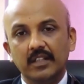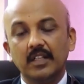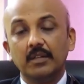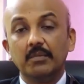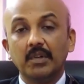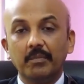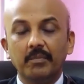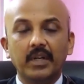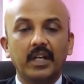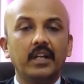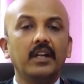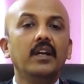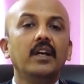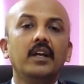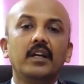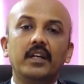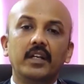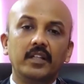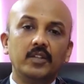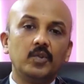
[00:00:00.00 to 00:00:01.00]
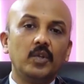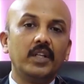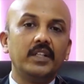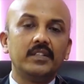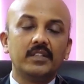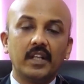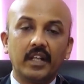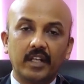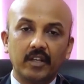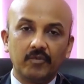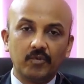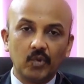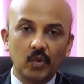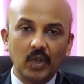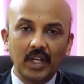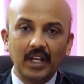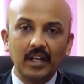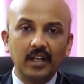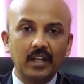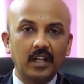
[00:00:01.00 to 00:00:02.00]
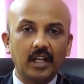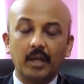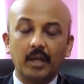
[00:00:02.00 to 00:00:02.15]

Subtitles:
Remember, insulin is like a fuel,